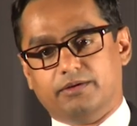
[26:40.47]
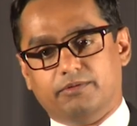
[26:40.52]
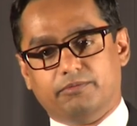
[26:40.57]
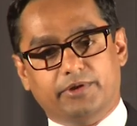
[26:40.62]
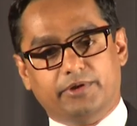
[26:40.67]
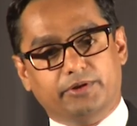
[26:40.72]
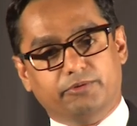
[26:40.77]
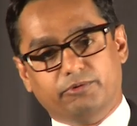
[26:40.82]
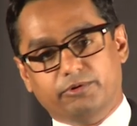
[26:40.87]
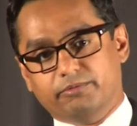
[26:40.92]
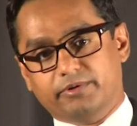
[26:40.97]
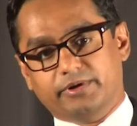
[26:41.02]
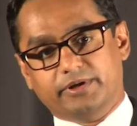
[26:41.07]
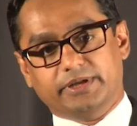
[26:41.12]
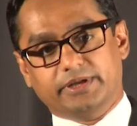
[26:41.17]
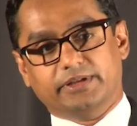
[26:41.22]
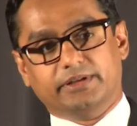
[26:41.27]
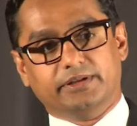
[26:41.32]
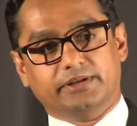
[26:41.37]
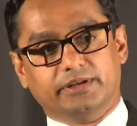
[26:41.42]
When we were
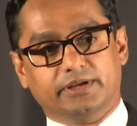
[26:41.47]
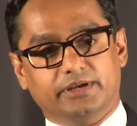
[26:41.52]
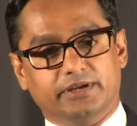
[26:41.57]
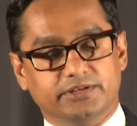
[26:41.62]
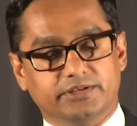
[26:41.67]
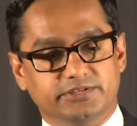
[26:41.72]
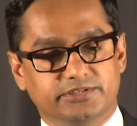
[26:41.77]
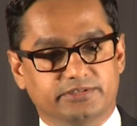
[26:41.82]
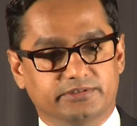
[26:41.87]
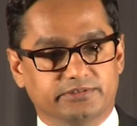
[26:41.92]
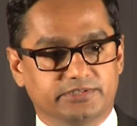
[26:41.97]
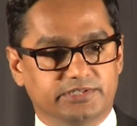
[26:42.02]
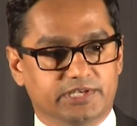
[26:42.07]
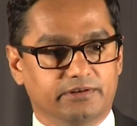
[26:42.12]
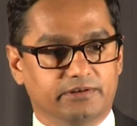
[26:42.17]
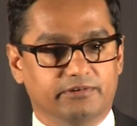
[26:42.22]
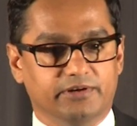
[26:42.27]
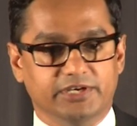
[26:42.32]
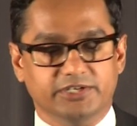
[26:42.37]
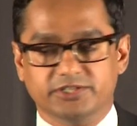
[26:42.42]
in
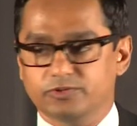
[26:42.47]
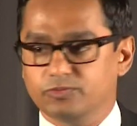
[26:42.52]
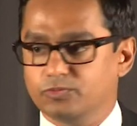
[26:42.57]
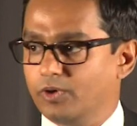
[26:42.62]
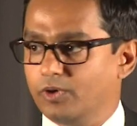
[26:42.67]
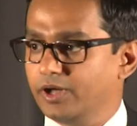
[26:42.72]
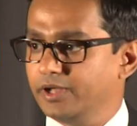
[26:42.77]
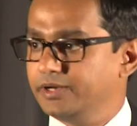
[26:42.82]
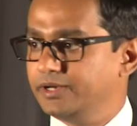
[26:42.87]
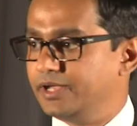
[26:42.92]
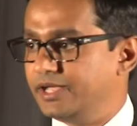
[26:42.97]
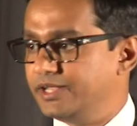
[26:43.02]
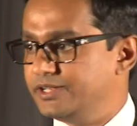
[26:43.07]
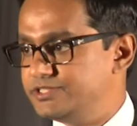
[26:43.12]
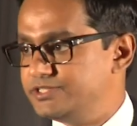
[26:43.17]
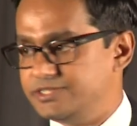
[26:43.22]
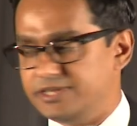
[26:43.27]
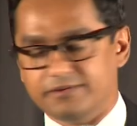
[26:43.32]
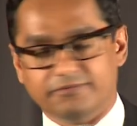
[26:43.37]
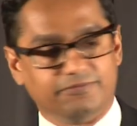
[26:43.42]
generation 1
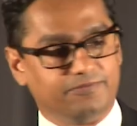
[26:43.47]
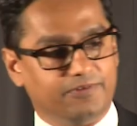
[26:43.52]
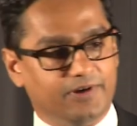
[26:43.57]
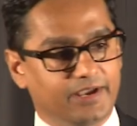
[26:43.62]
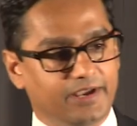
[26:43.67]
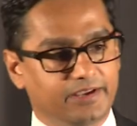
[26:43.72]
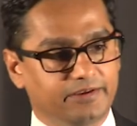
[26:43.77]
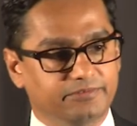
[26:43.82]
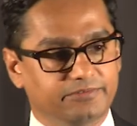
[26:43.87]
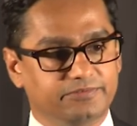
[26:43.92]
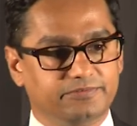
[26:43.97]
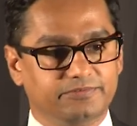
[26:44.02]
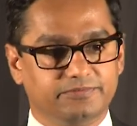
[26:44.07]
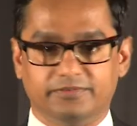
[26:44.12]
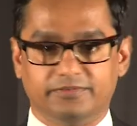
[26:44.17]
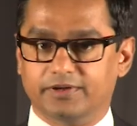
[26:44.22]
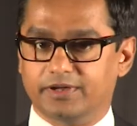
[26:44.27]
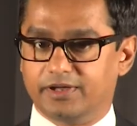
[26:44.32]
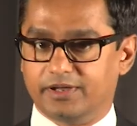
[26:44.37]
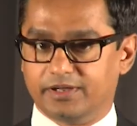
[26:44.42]
and
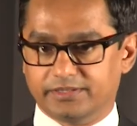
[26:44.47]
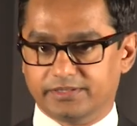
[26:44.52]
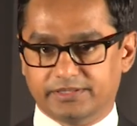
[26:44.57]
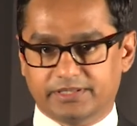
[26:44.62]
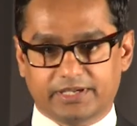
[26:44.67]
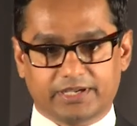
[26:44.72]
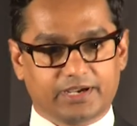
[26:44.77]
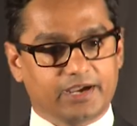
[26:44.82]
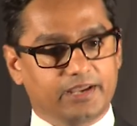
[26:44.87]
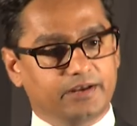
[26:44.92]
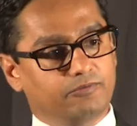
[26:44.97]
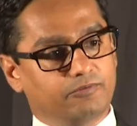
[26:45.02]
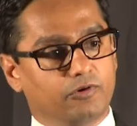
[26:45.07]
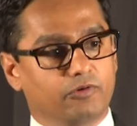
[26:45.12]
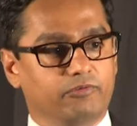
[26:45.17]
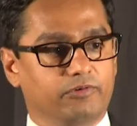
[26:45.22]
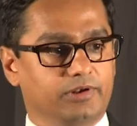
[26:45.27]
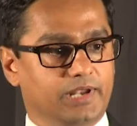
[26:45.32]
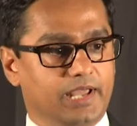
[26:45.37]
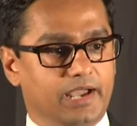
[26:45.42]
GF-5, they kind of
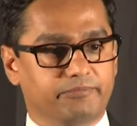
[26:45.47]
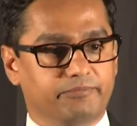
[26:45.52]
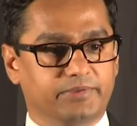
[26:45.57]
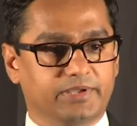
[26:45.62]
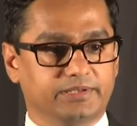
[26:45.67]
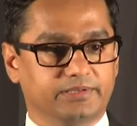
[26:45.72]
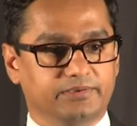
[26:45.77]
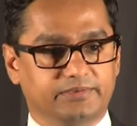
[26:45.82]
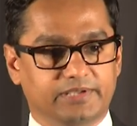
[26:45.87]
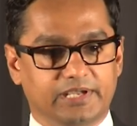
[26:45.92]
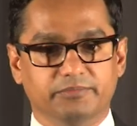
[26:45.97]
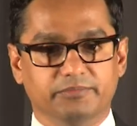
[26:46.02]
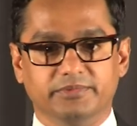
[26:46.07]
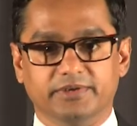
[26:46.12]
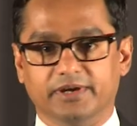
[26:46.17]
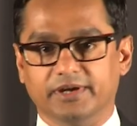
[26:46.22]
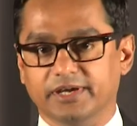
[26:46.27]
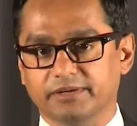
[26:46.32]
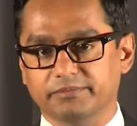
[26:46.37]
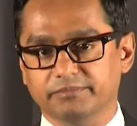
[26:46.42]
overlapped at the same
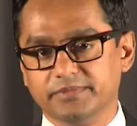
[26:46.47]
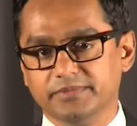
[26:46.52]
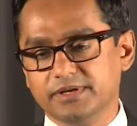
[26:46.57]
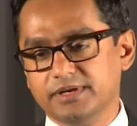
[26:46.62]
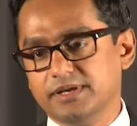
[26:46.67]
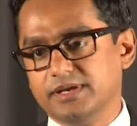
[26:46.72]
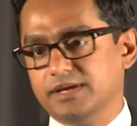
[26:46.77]
time.